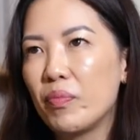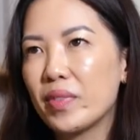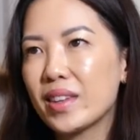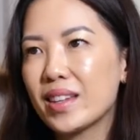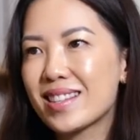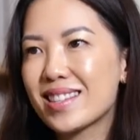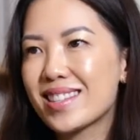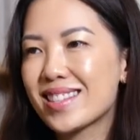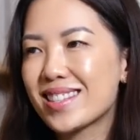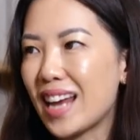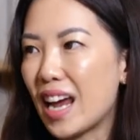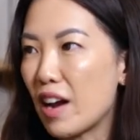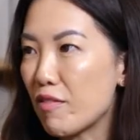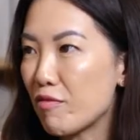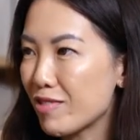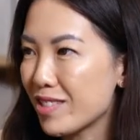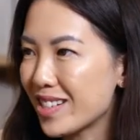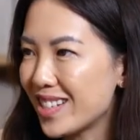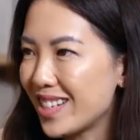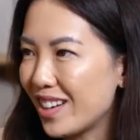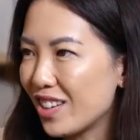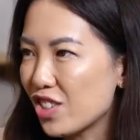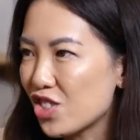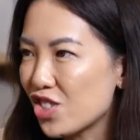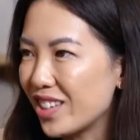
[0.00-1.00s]
Staff
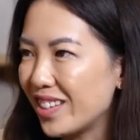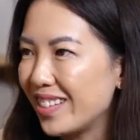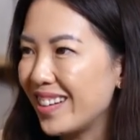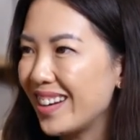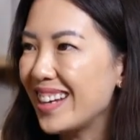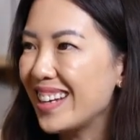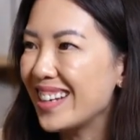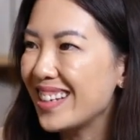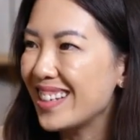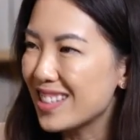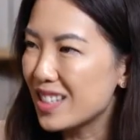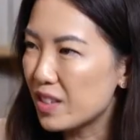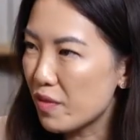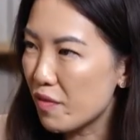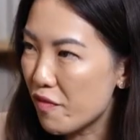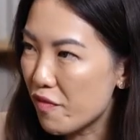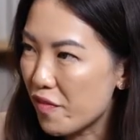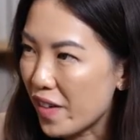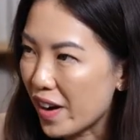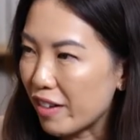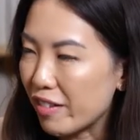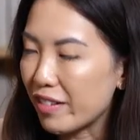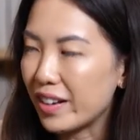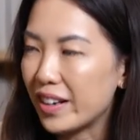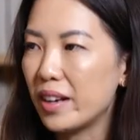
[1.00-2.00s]
retention is
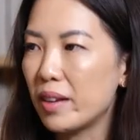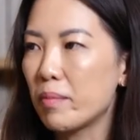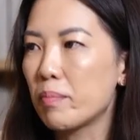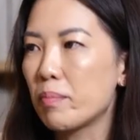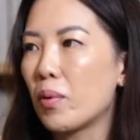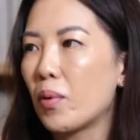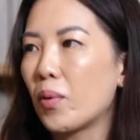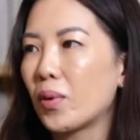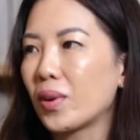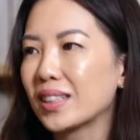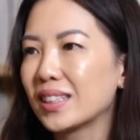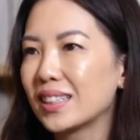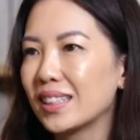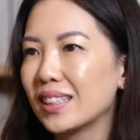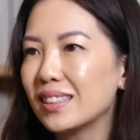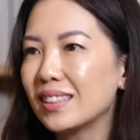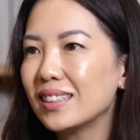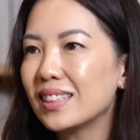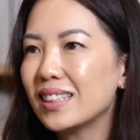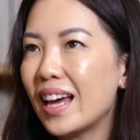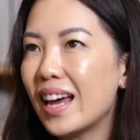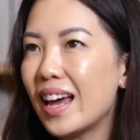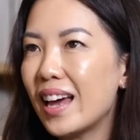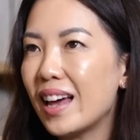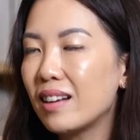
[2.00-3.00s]
very
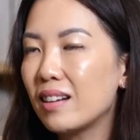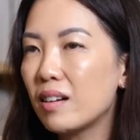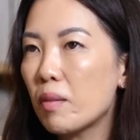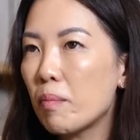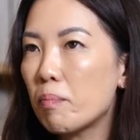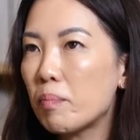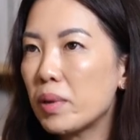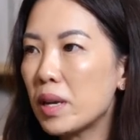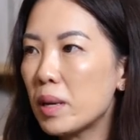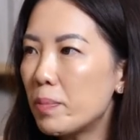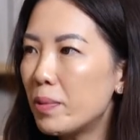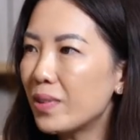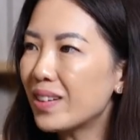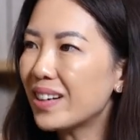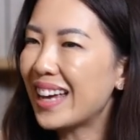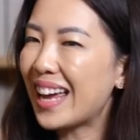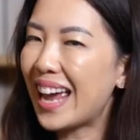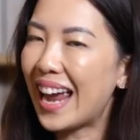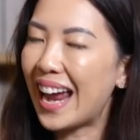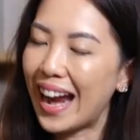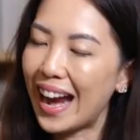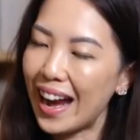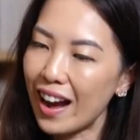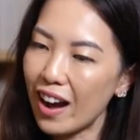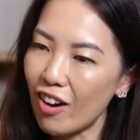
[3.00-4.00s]
important, and people
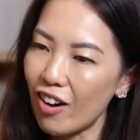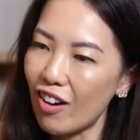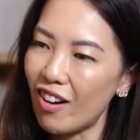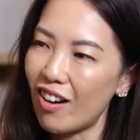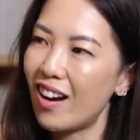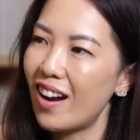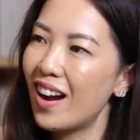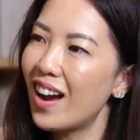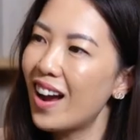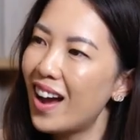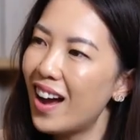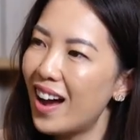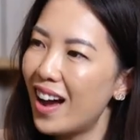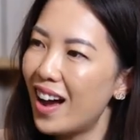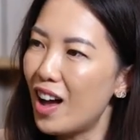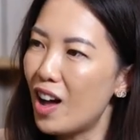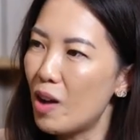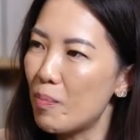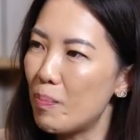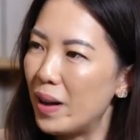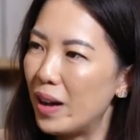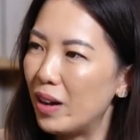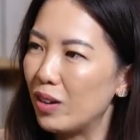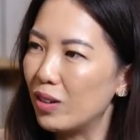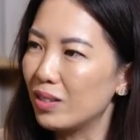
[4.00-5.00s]
care
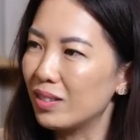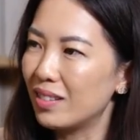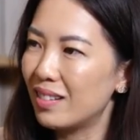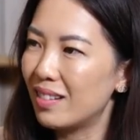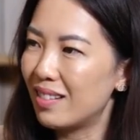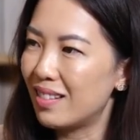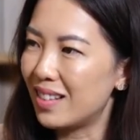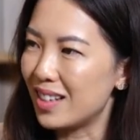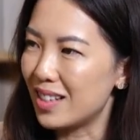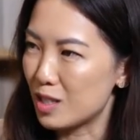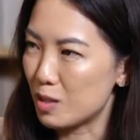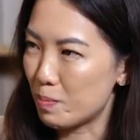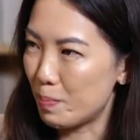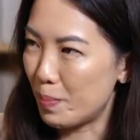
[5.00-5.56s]
about these